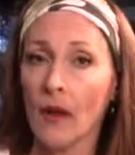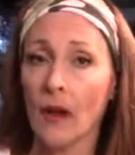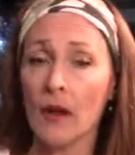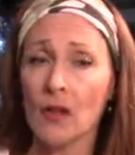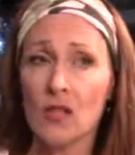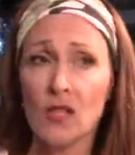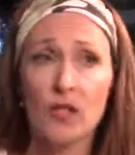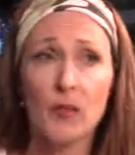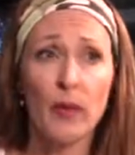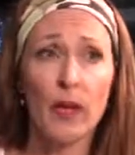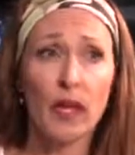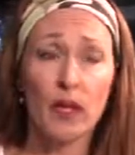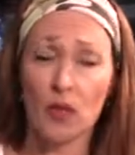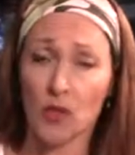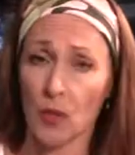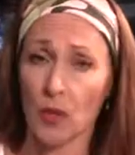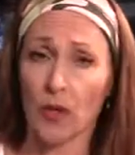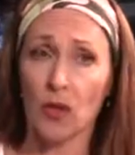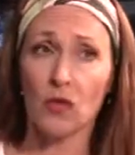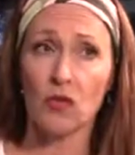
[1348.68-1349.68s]
just
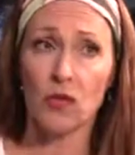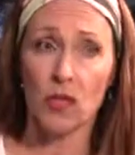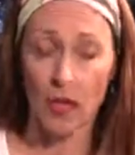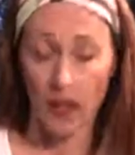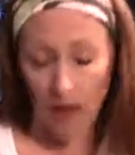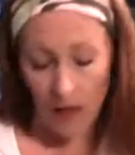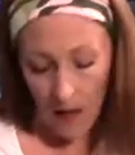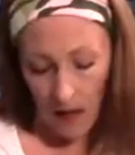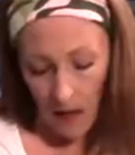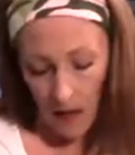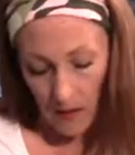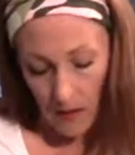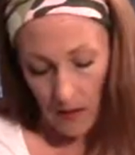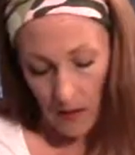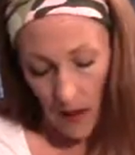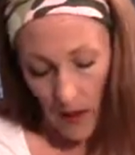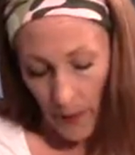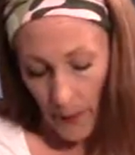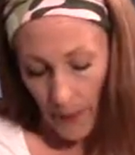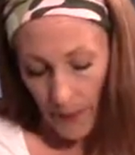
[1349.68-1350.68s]
because we're using it
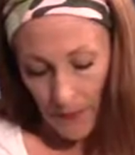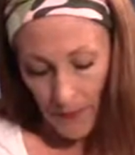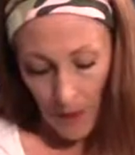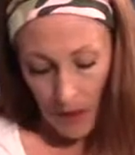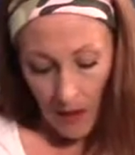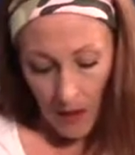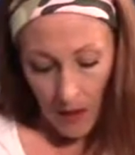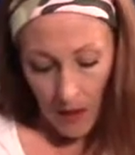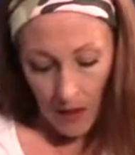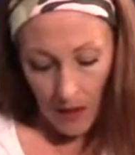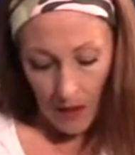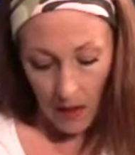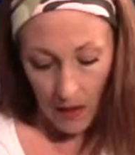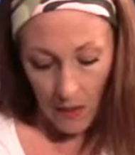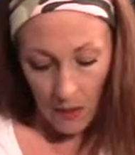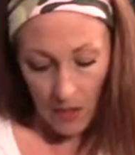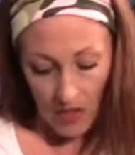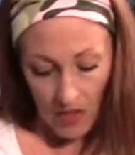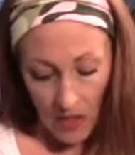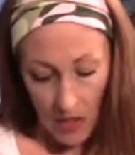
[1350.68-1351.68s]
nonstop.
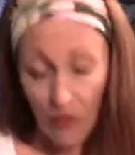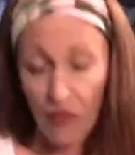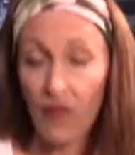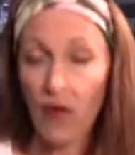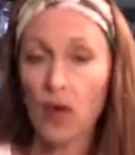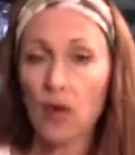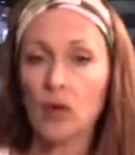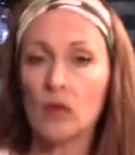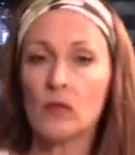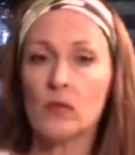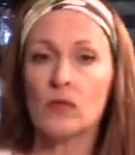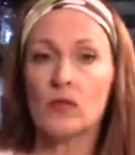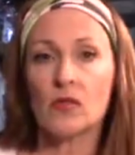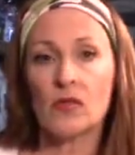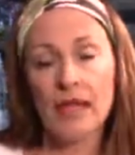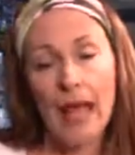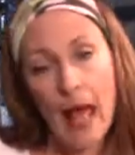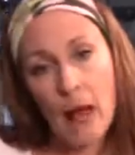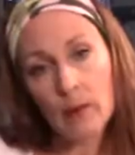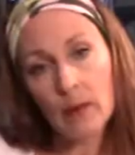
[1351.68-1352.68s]
Cell phones,
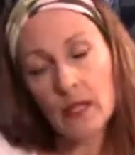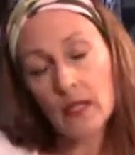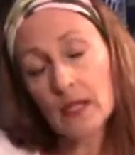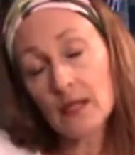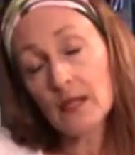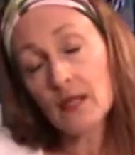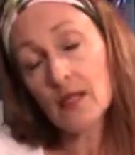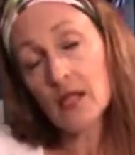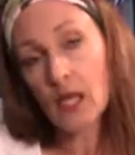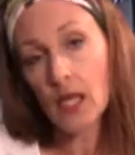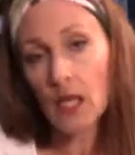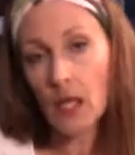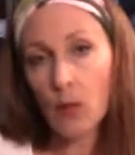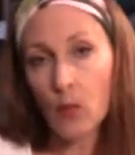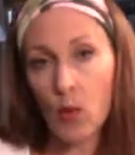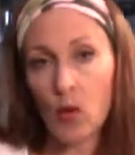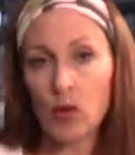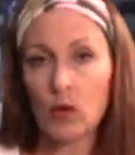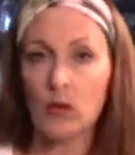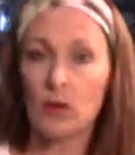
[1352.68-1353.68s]
tablets,
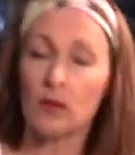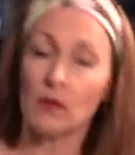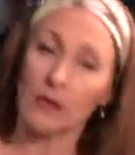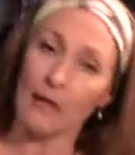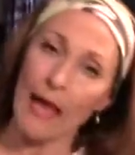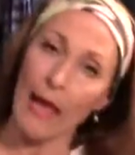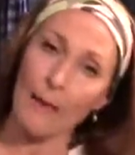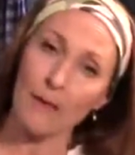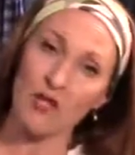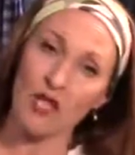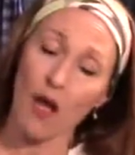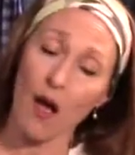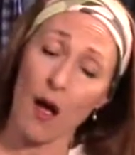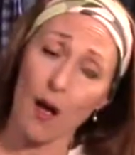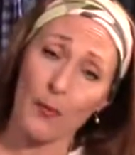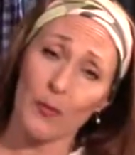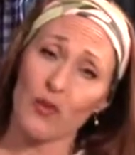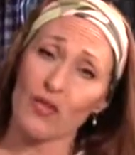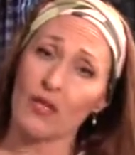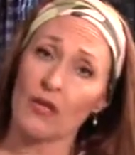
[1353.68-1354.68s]
keyboards,
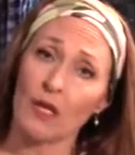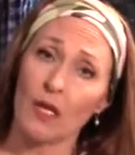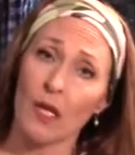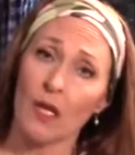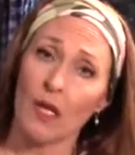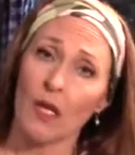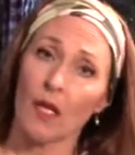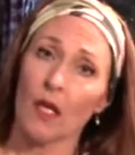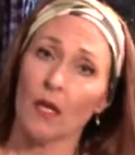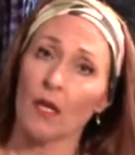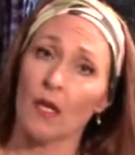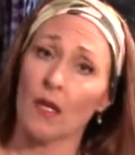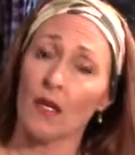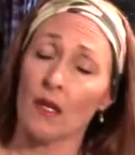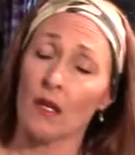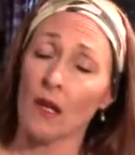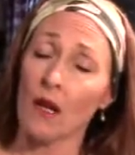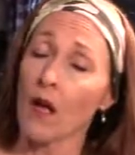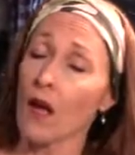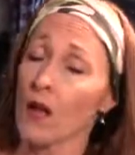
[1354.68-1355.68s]
laptops,
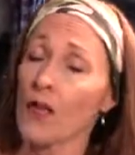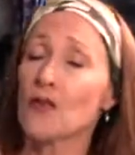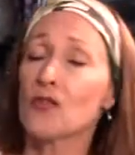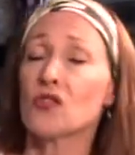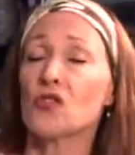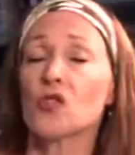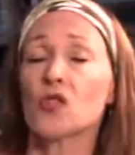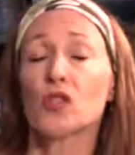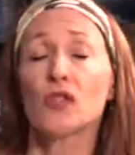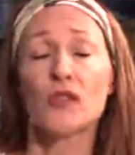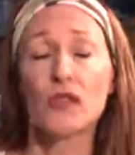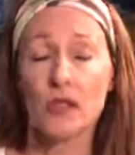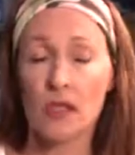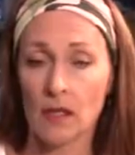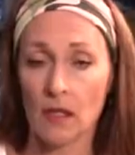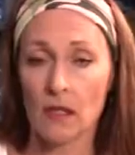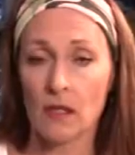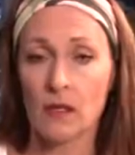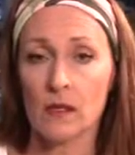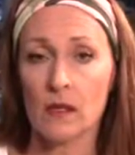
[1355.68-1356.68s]
other
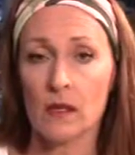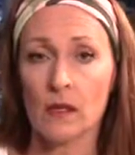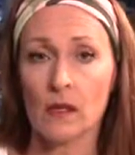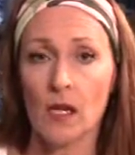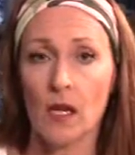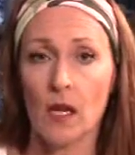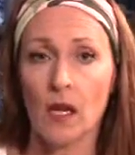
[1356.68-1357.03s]
surfaces,